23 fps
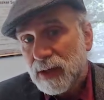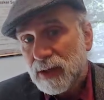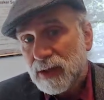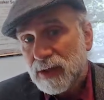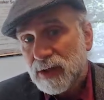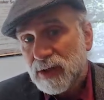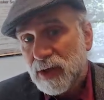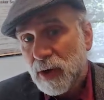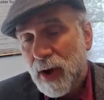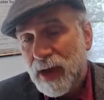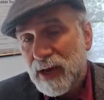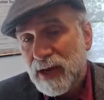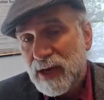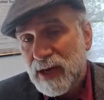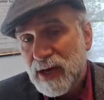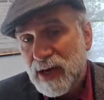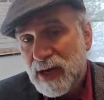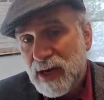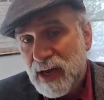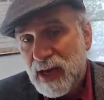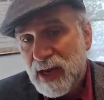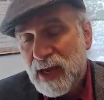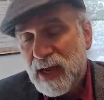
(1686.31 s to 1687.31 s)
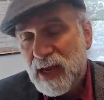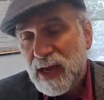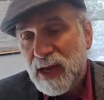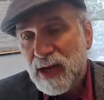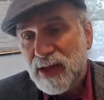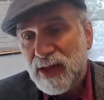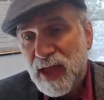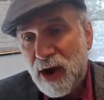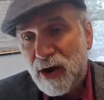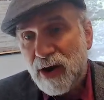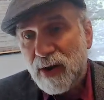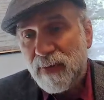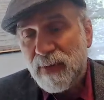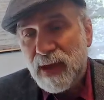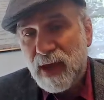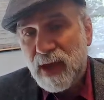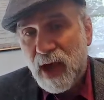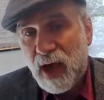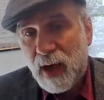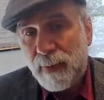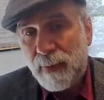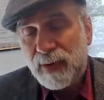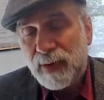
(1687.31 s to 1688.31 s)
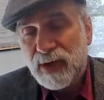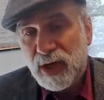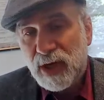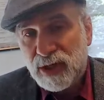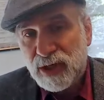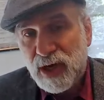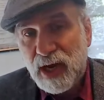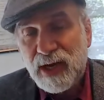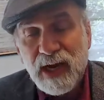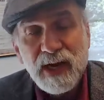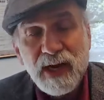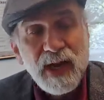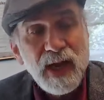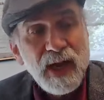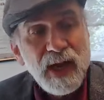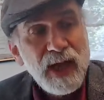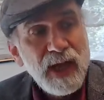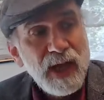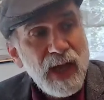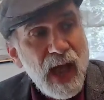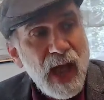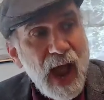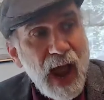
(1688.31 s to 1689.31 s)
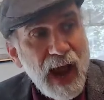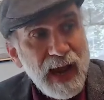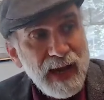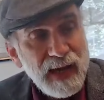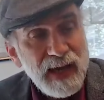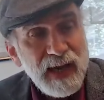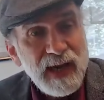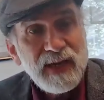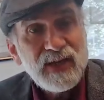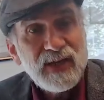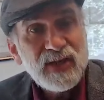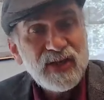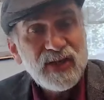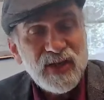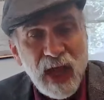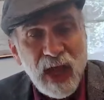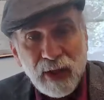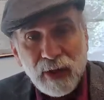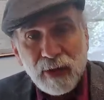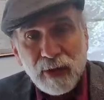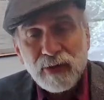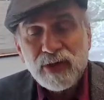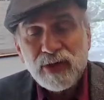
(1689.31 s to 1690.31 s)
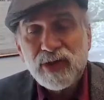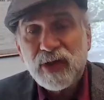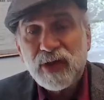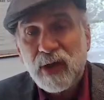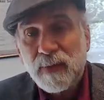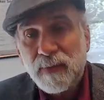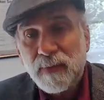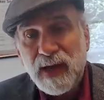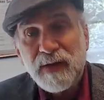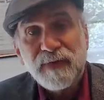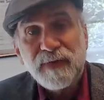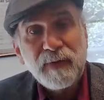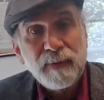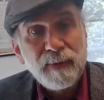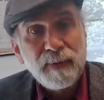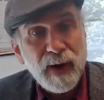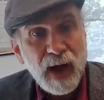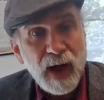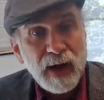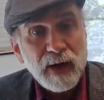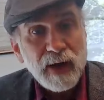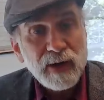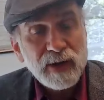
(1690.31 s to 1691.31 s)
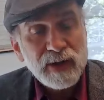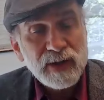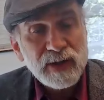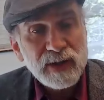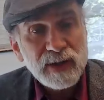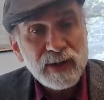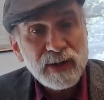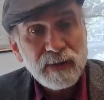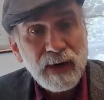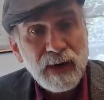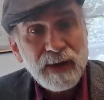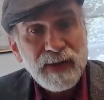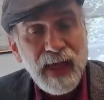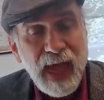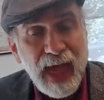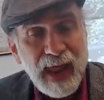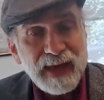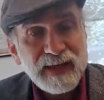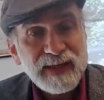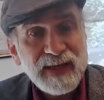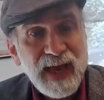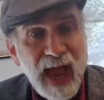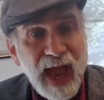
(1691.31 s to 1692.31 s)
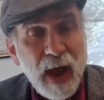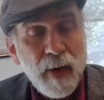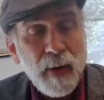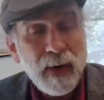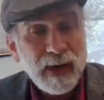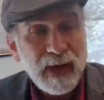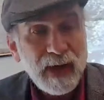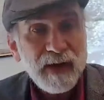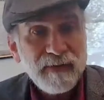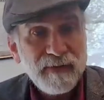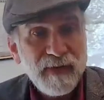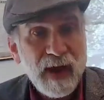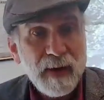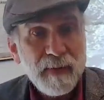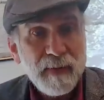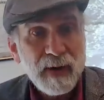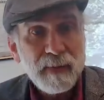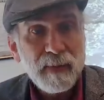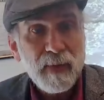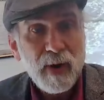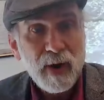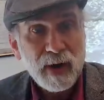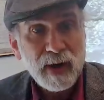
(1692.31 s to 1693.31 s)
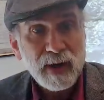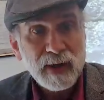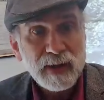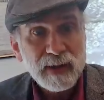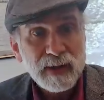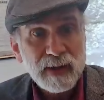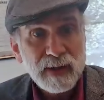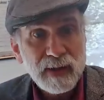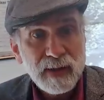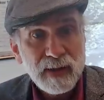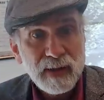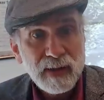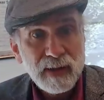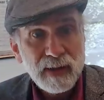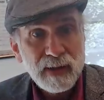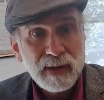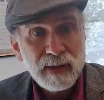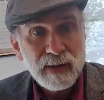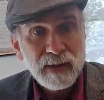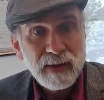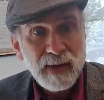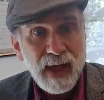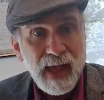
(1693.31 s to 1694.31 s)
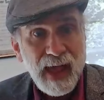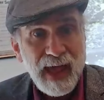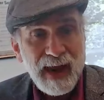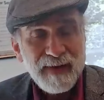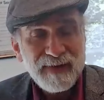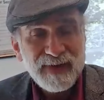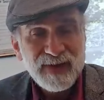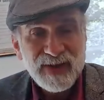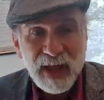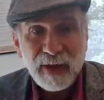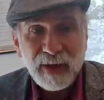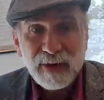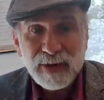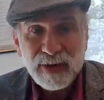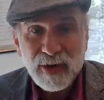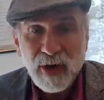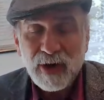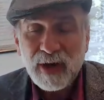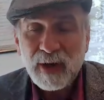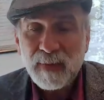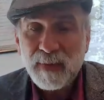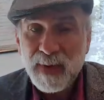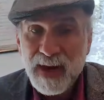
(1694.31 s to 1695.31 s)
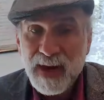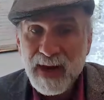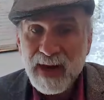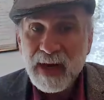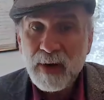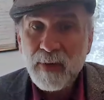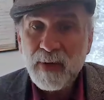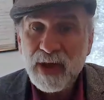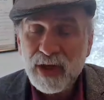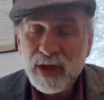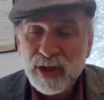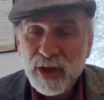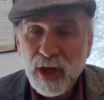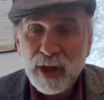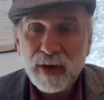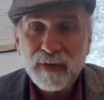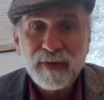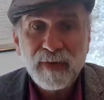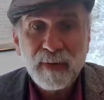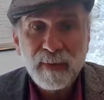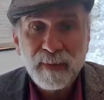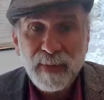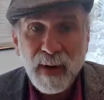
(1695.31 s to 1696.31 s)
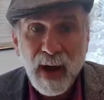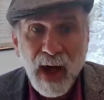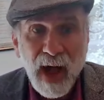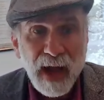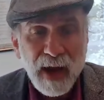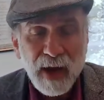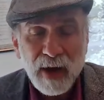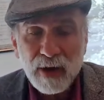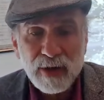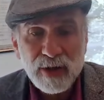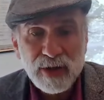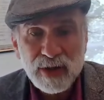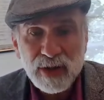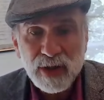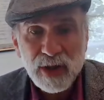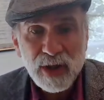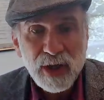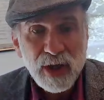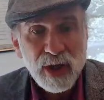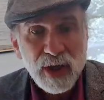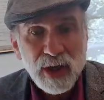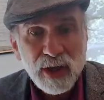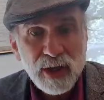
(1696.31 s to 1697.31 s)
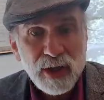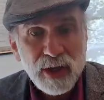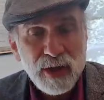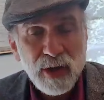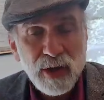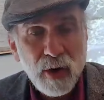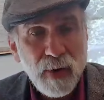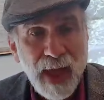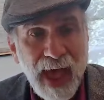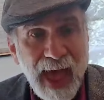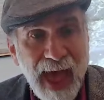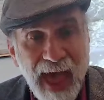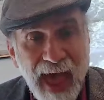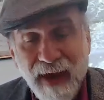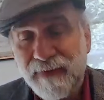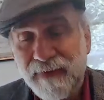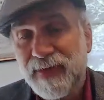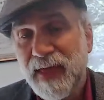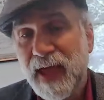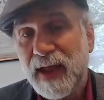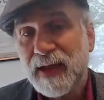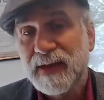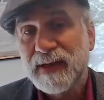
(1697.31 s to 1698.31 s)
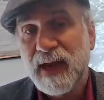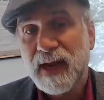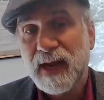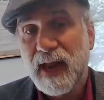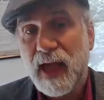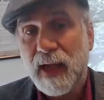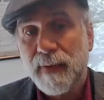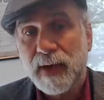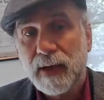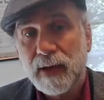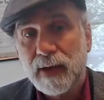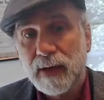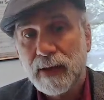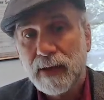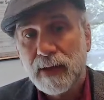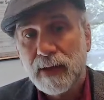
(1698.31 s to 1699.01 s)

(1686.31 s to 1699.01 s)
So I need there to be competition. I need, I need sellers to compete for buyers. Right? That is how I get a vibrant market. And if sellers aren't competing with each other for buyers, you don't have that dynamic.